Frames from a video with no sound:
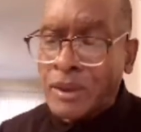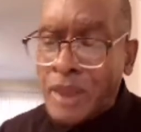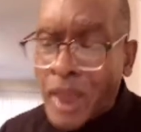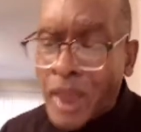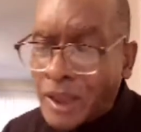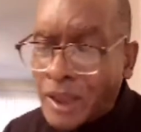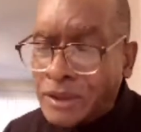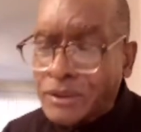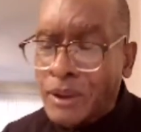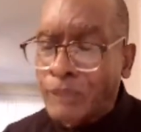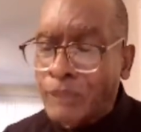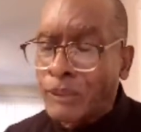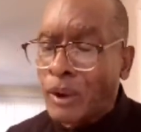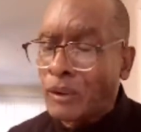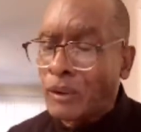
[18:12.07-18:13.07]
I let him
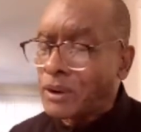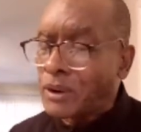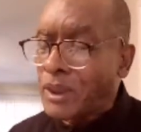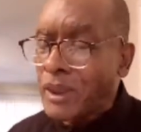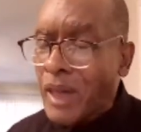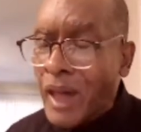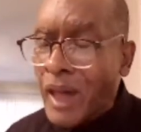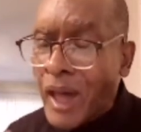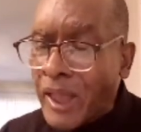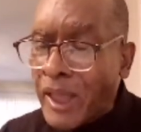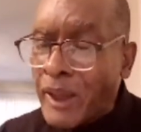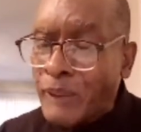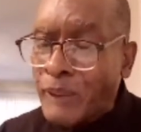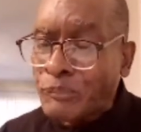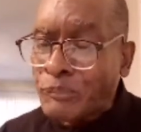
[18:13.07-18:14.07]
know some of the
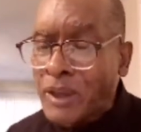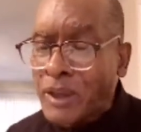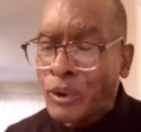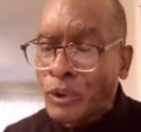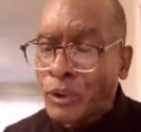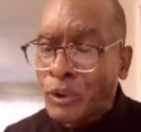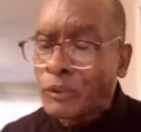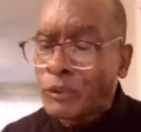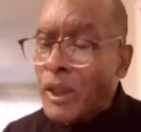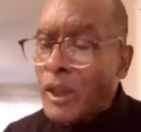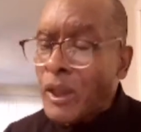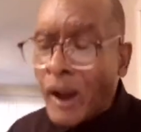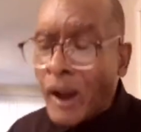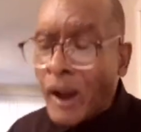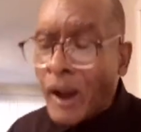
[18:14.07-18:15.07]
testimony that
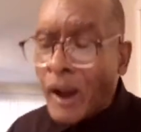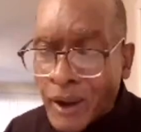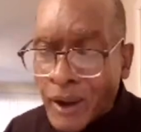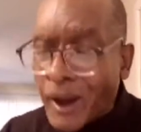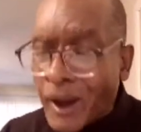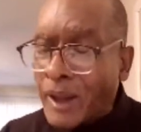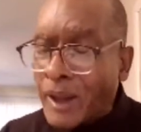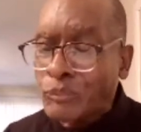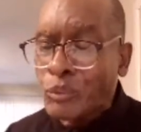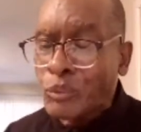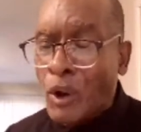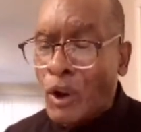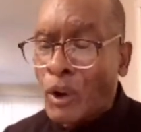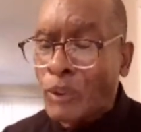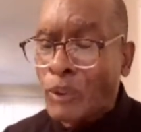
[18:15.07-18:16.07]
I have been through,